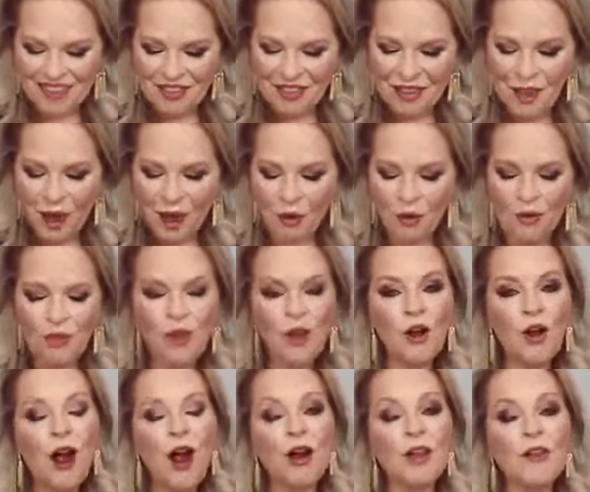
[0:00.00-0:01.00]
so
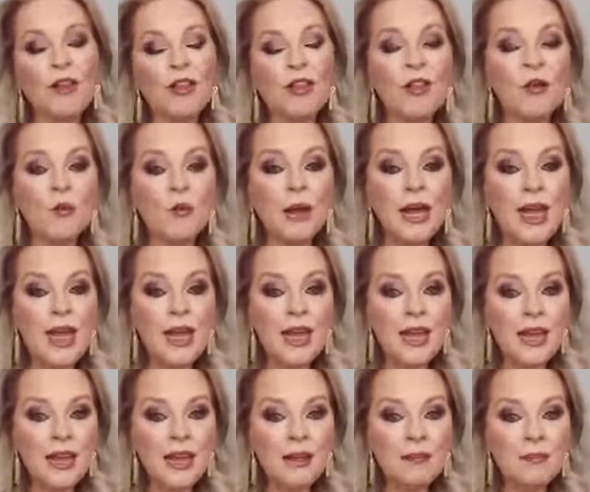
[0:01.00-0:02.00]
there are
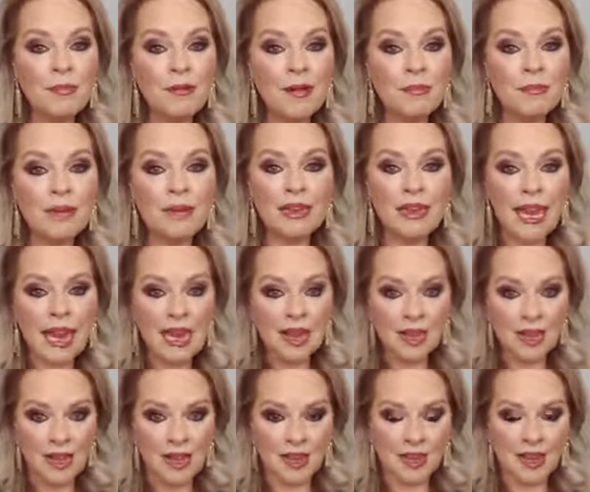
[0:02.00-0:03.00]
3
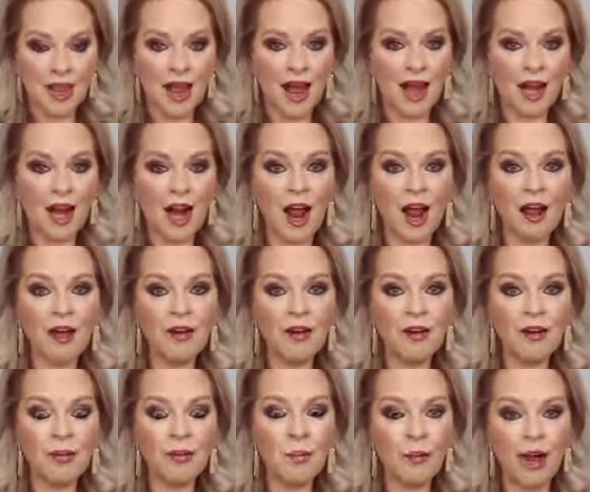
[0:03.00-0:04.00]
places on
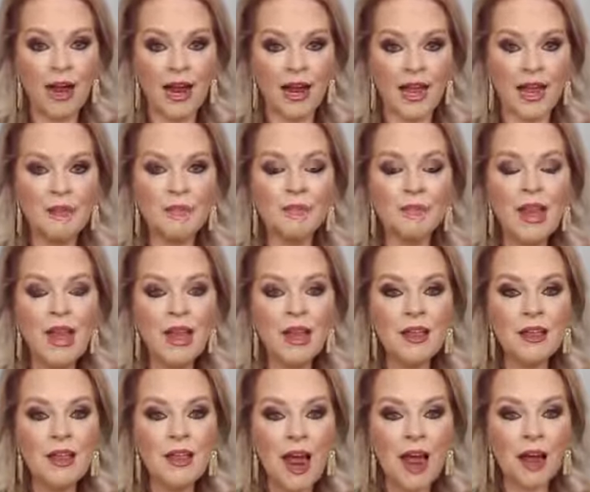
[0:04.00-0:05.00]
our body
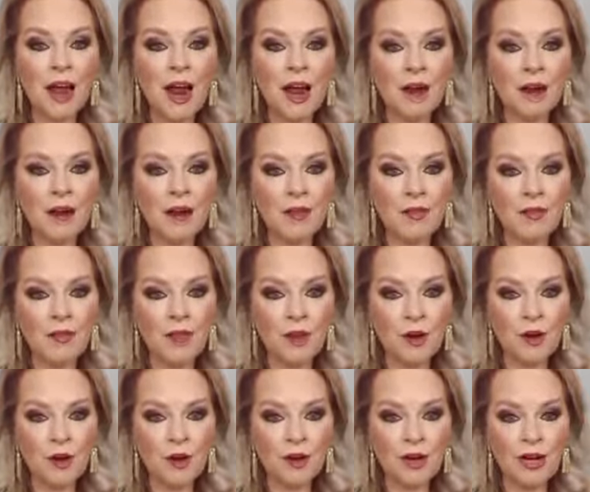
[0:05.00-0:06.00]
that are
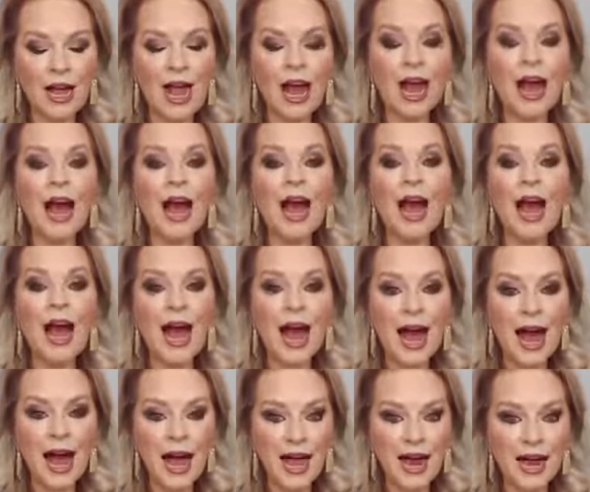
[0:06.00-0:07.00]
considered
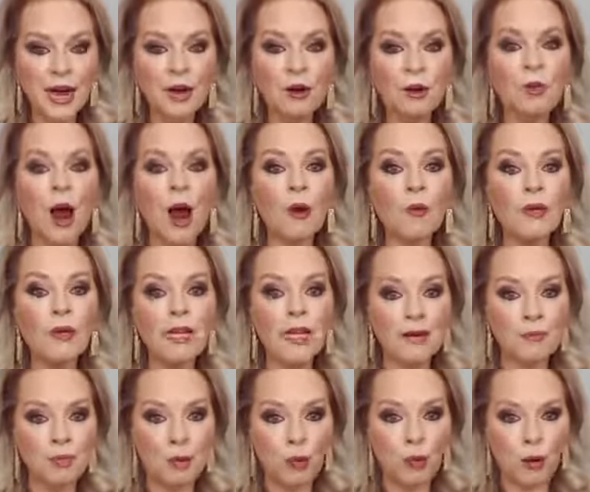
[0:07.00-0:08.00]
high
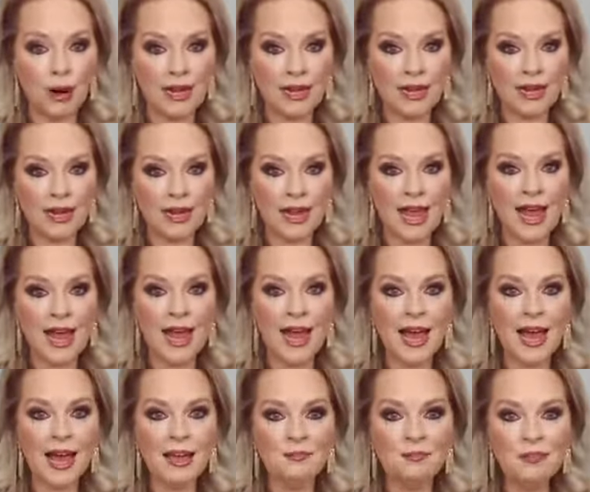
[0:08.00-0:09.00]
grounding points.
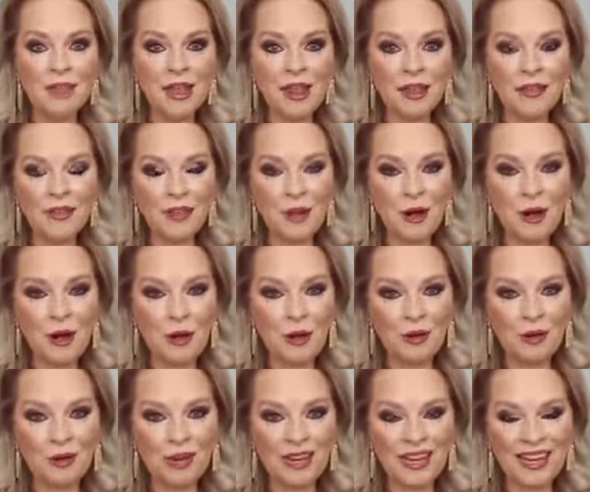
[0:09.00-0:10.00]
And
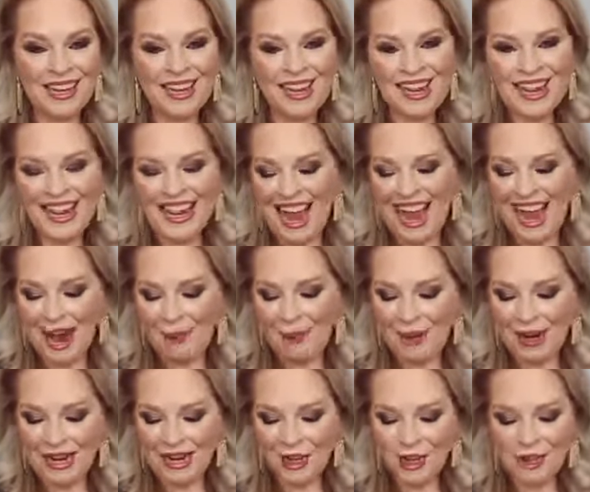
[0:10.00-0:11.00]
so I
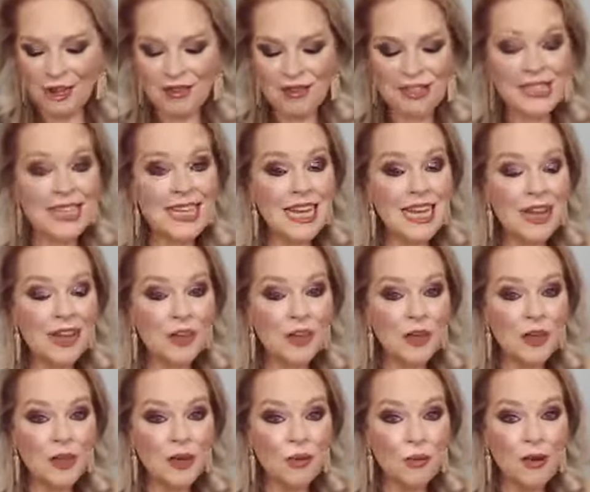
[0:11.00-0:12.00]
want to just
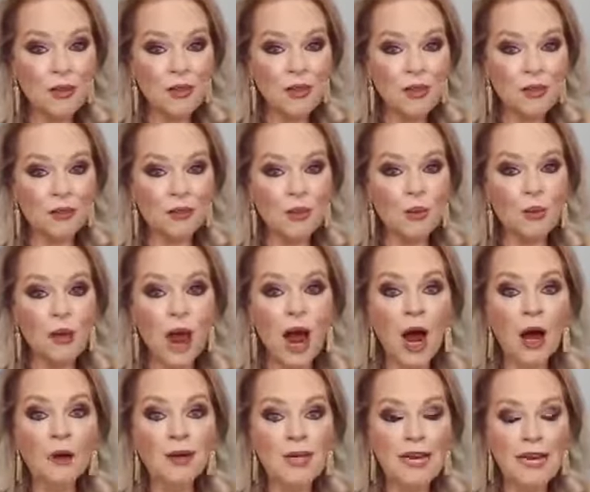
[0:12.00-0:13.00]
teach you what those
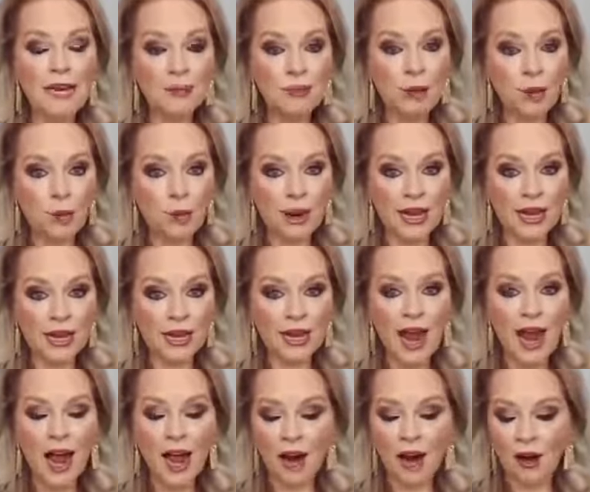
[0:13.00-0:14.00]
grounding points
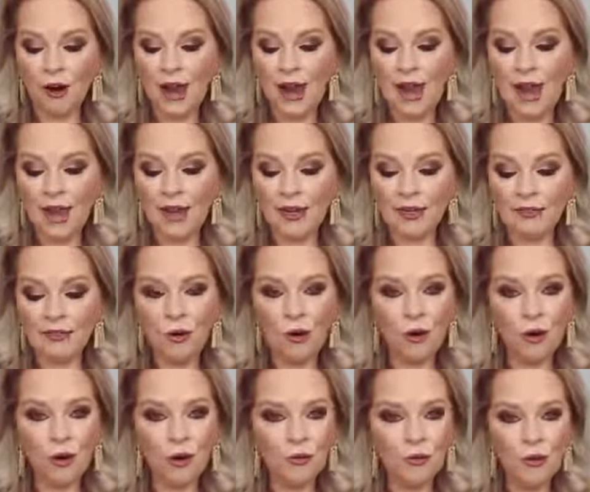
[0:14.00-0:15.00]
are. And of
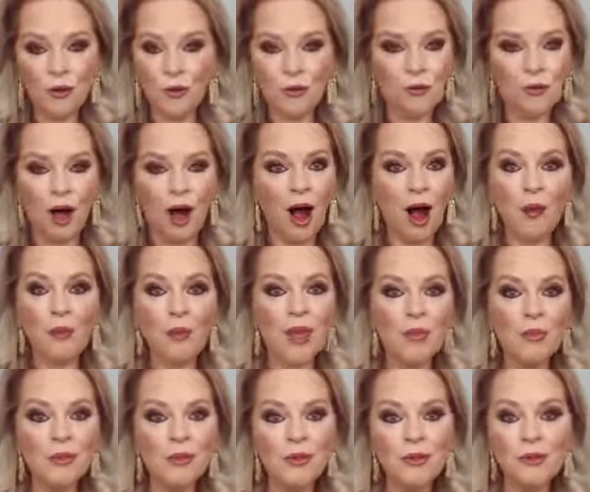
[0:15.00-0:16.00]
course, you
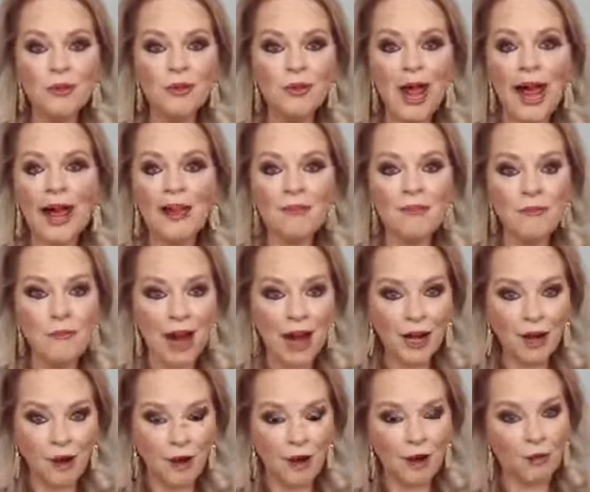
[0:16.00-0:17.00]
always will do life
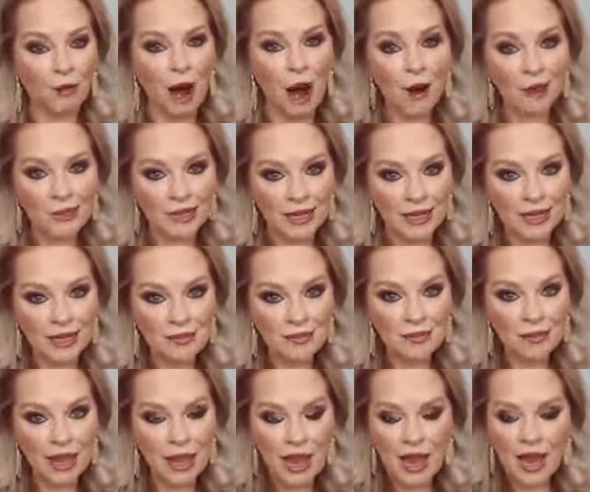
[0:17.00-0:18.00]
better grounded.